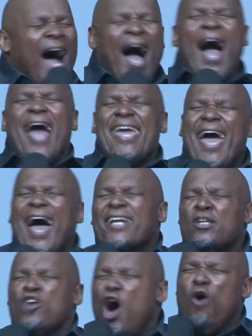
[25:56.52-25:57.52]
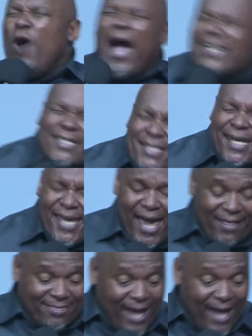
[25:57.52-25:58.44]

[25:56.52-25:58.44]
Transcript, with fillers: I had no idea